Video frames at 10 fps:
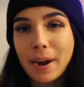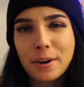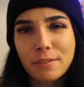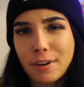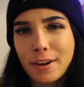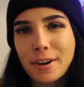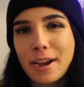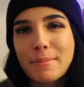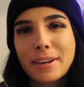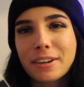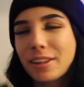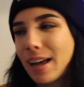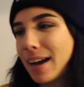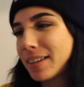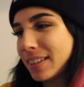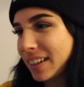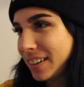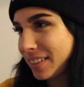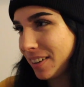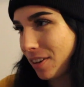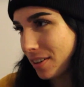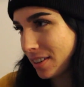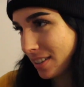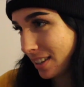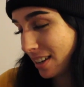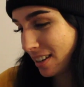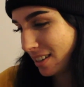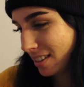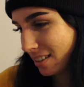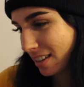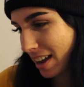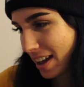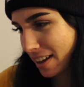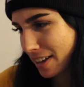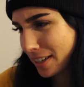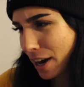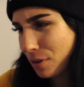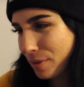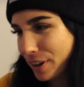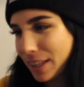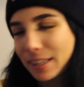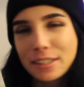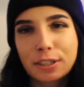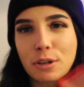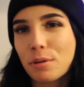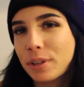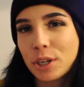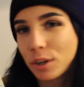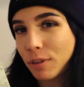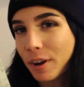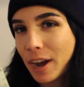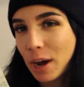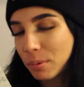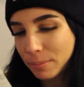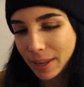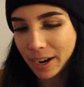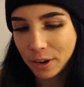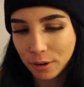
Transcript: by Nirvana. I mean, a classic. Honestly, it's kind of weird that this is the only Nirvana album that I